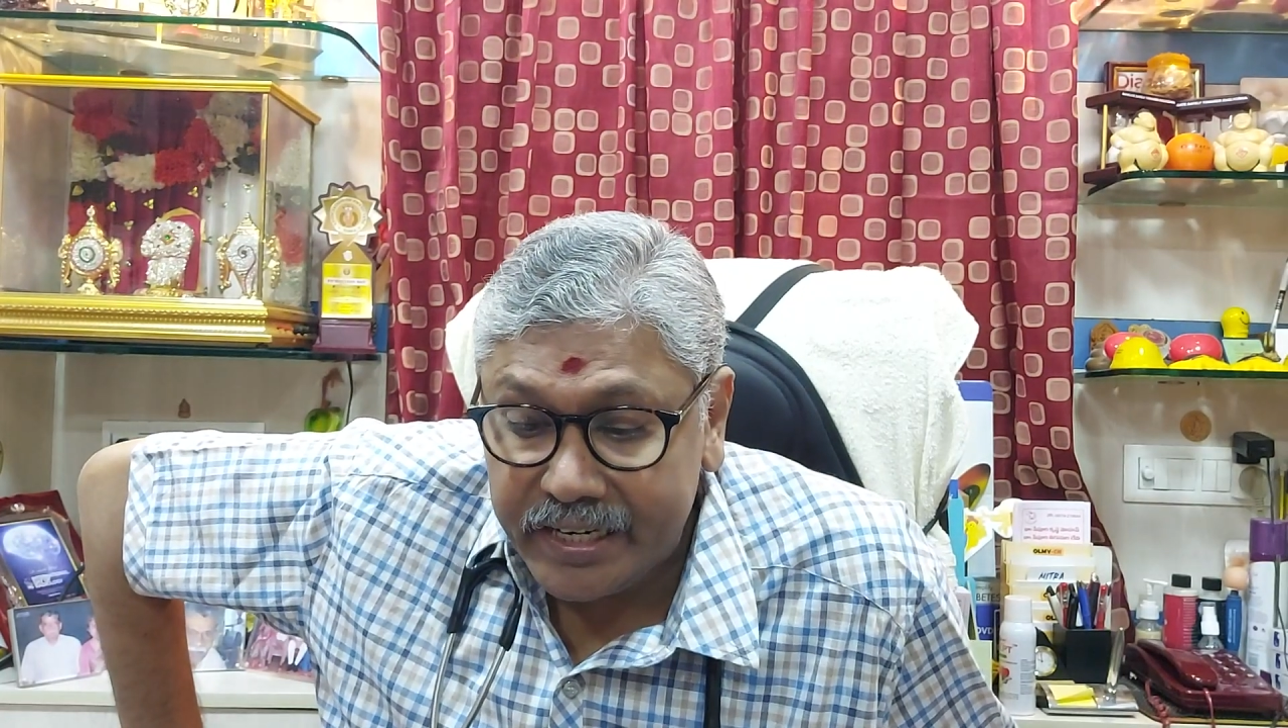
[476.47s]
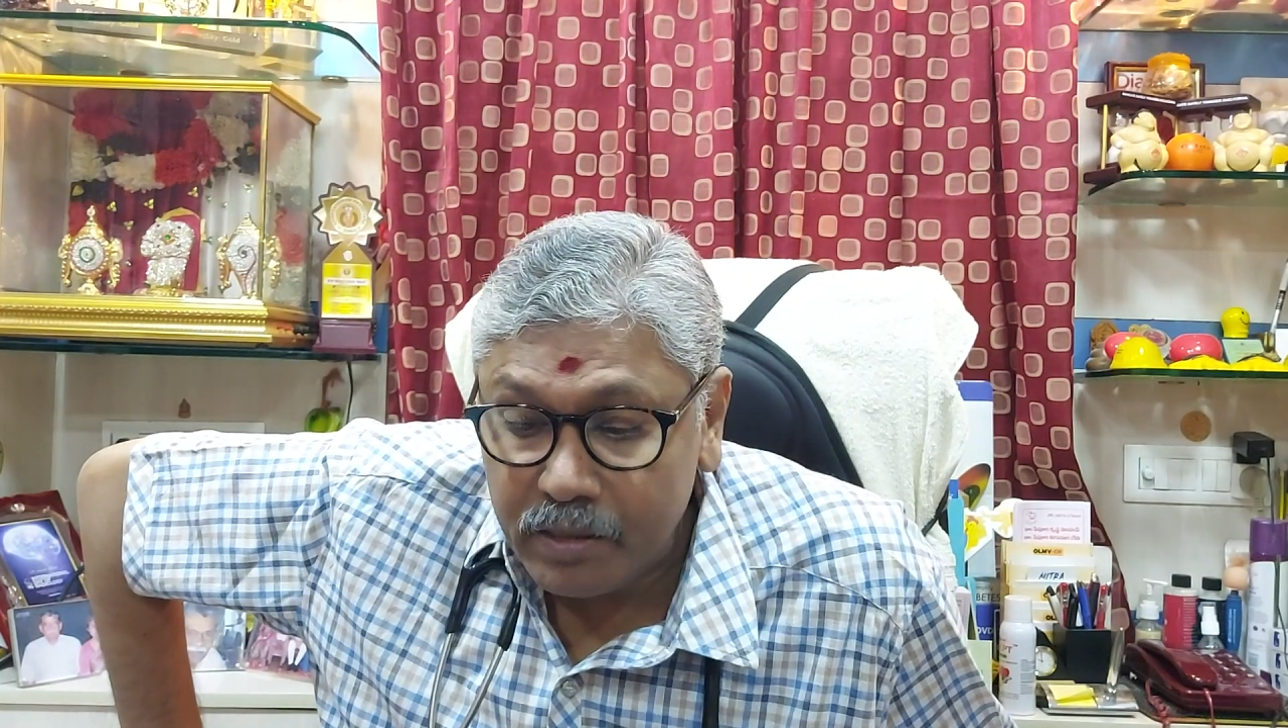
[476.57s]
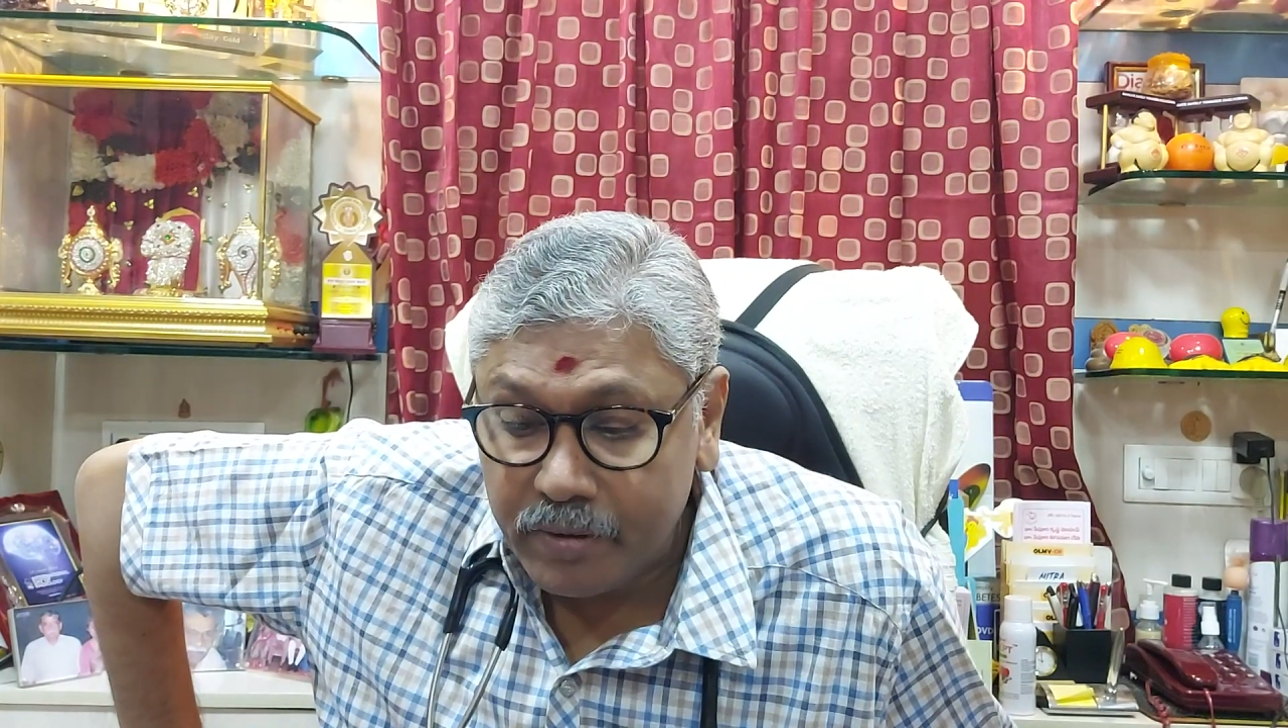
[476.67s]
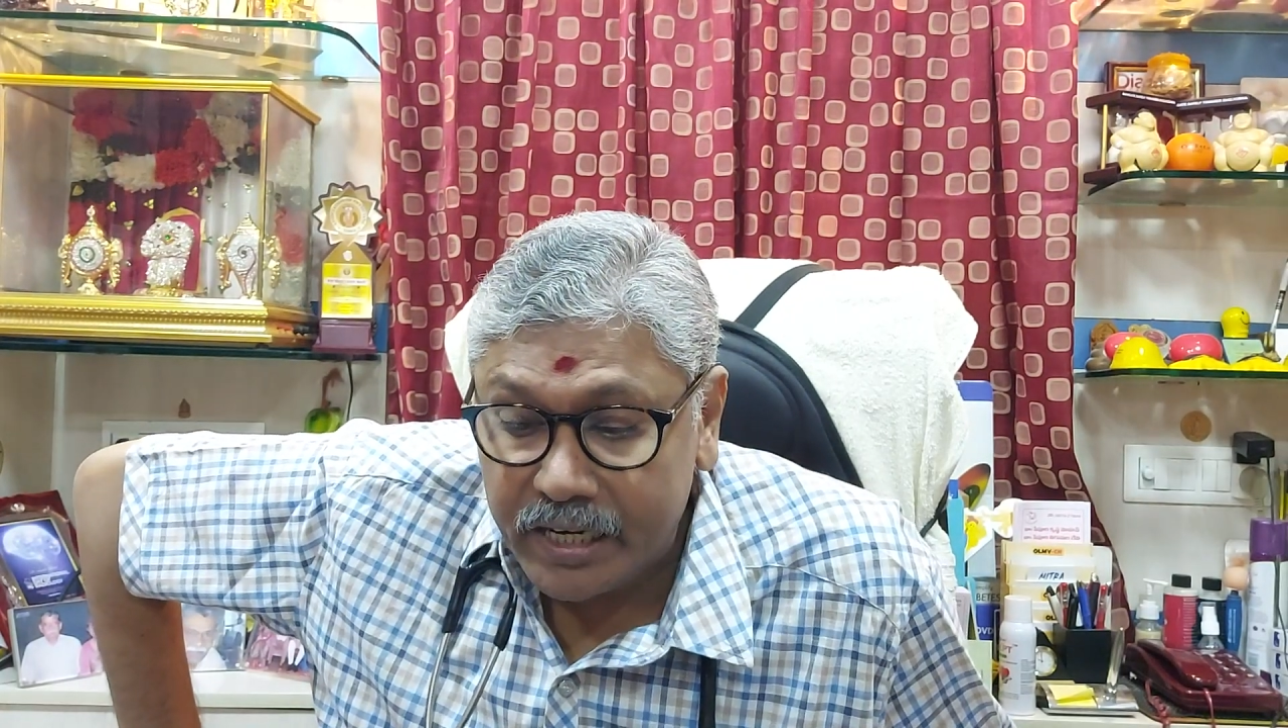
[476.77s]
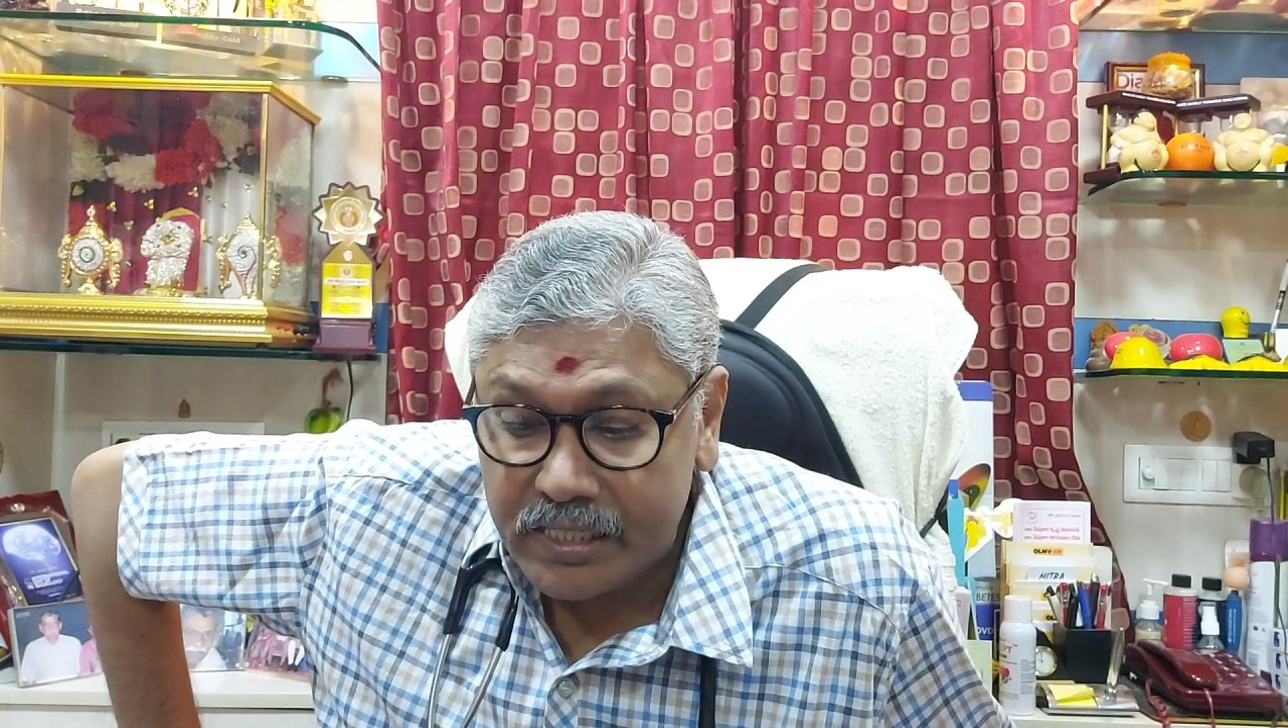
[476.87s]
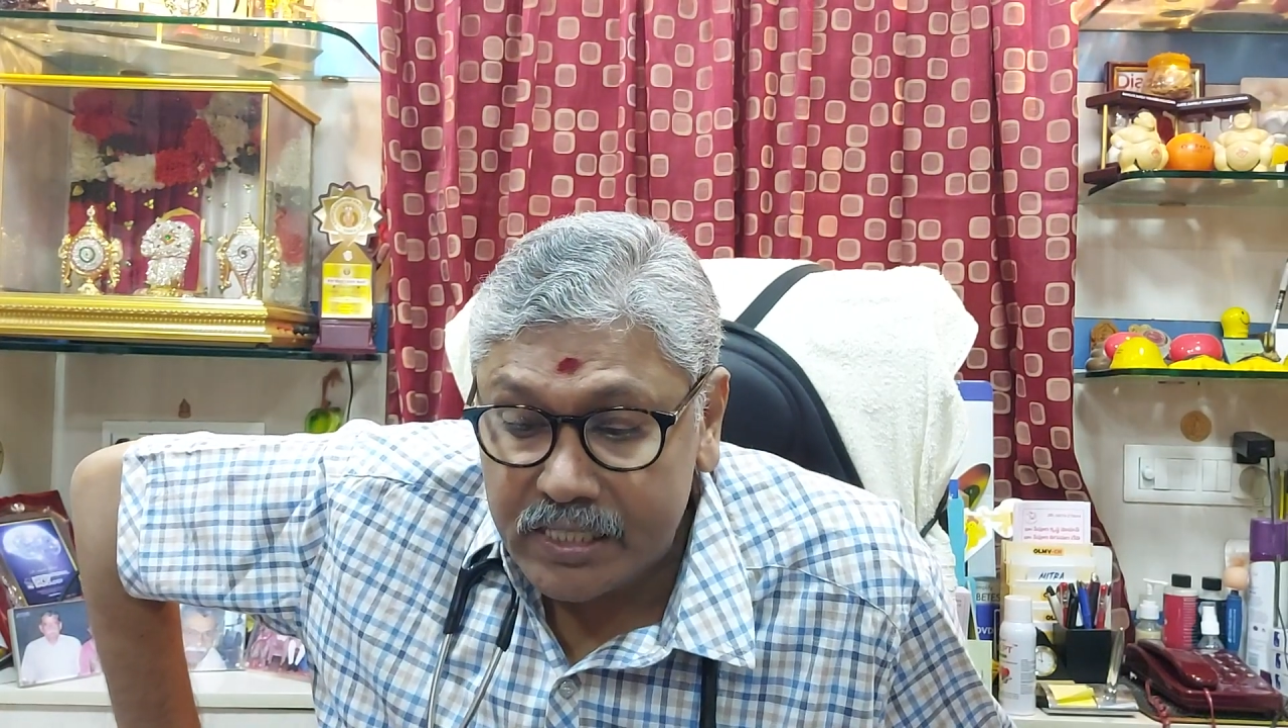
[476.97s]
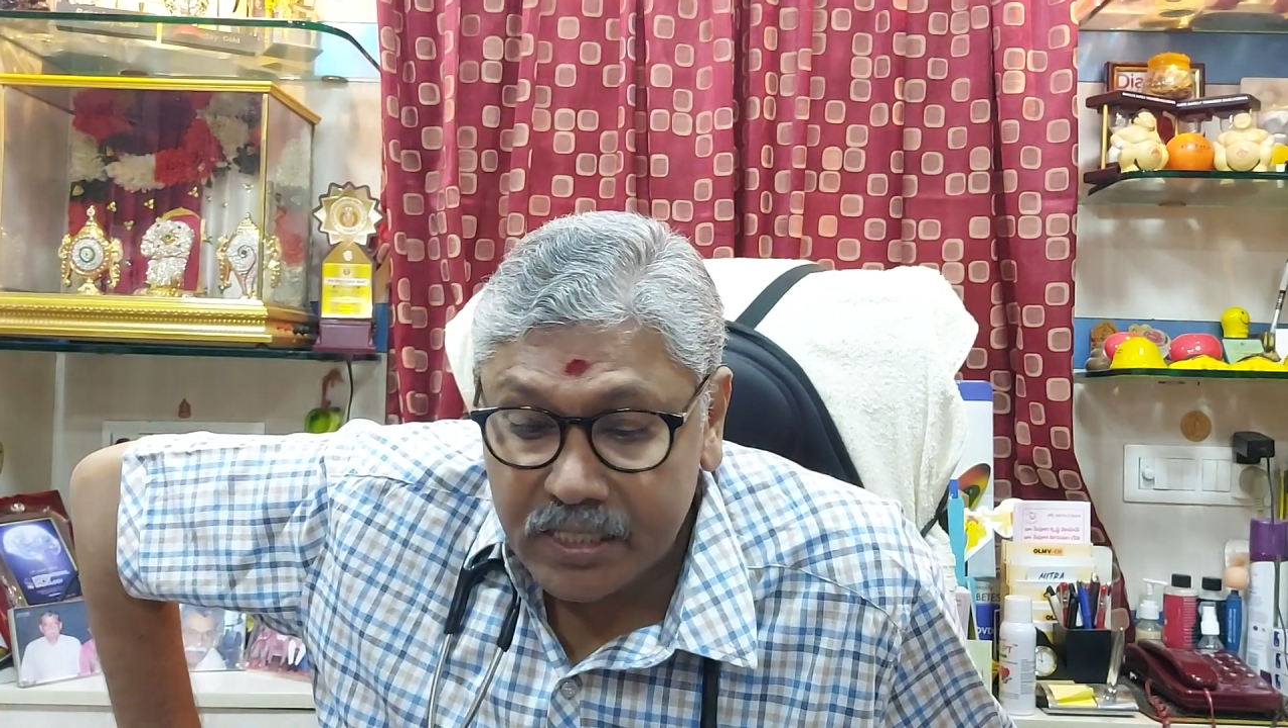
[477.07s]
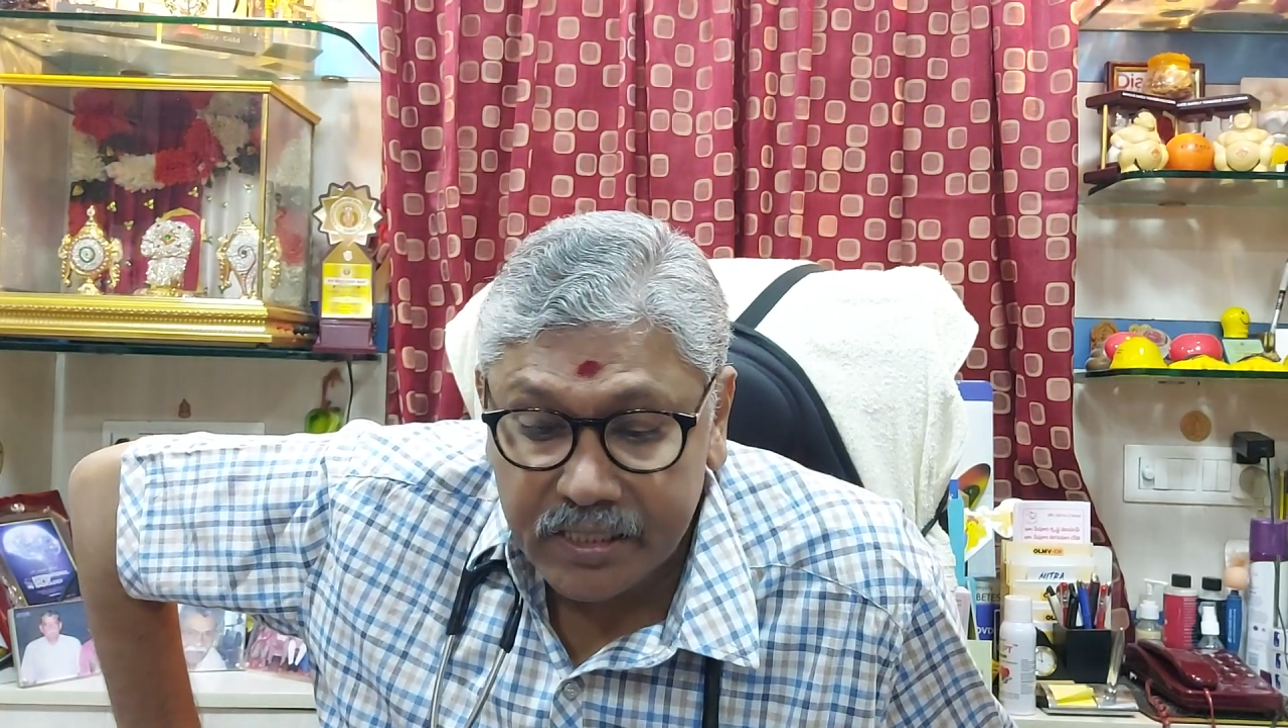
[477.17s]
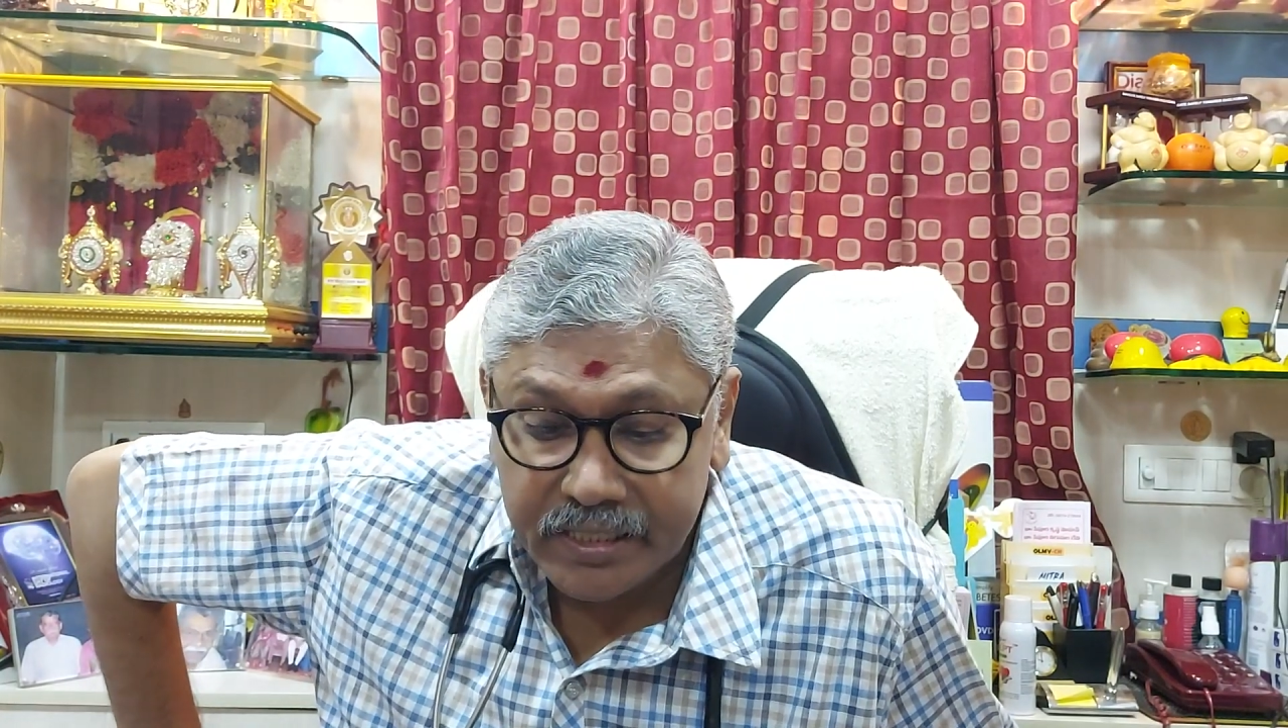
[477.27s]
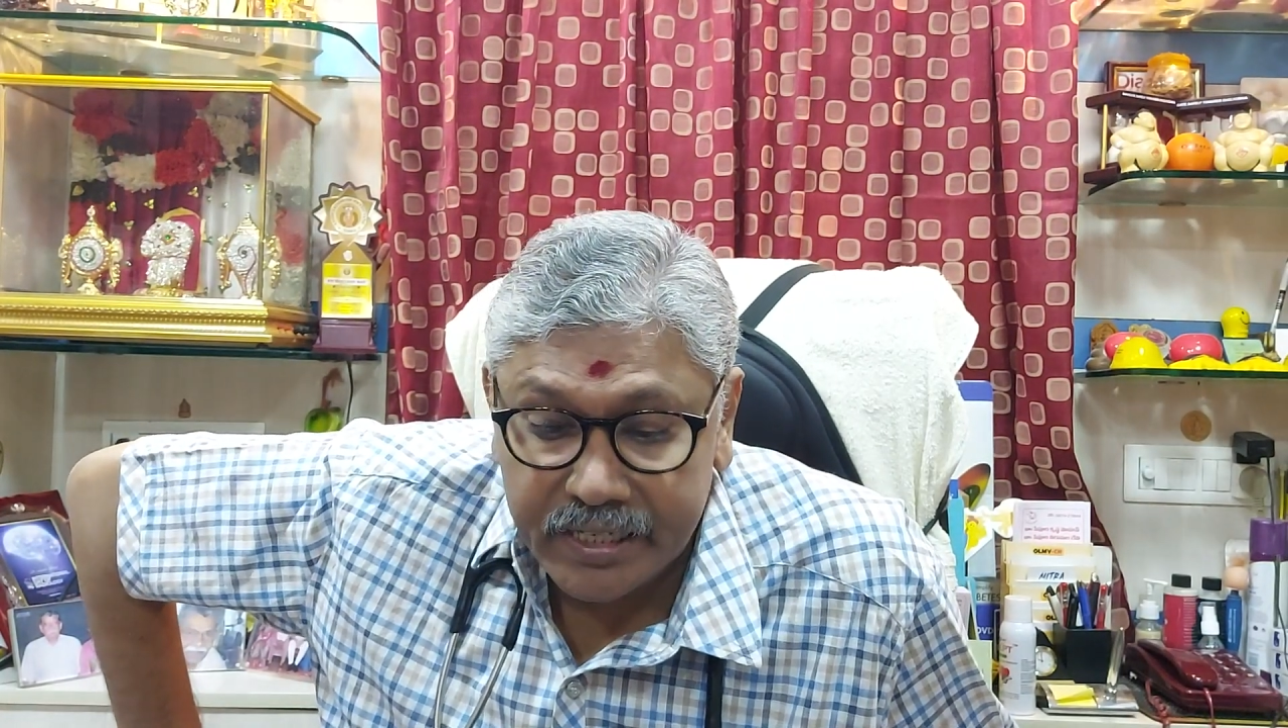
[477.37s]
demands the